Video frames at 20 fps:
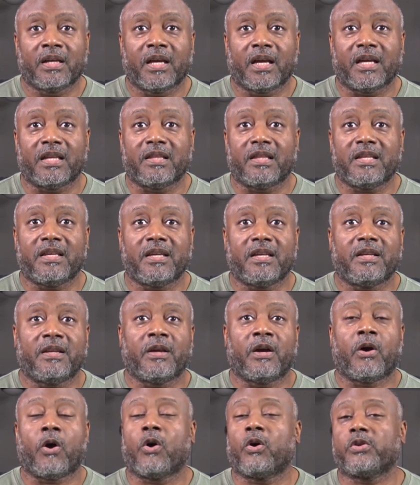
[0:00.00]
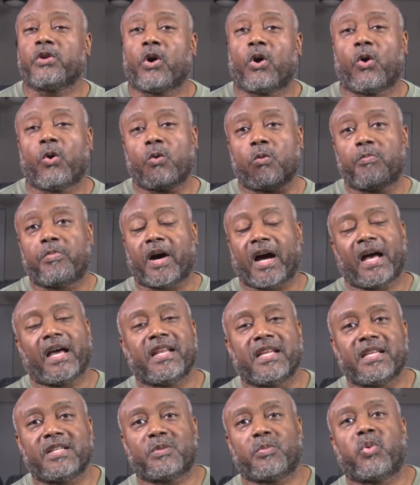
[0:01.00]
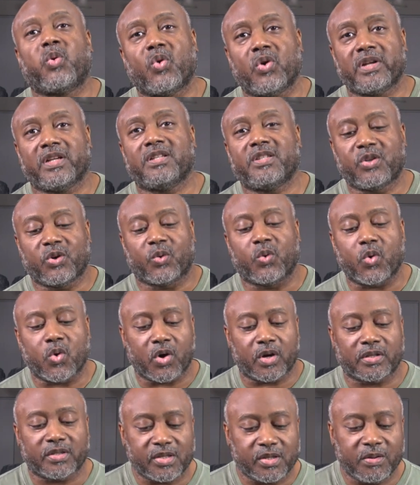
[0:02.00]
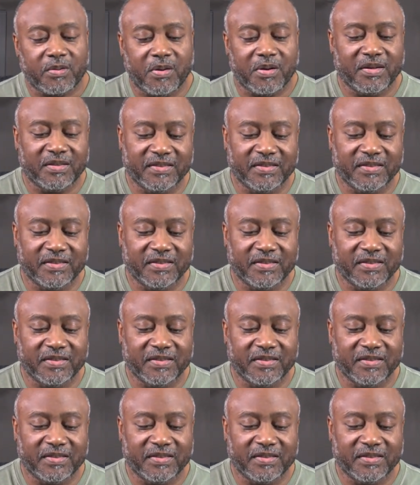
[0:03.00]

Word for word: And then all your whole body is pointing towards them.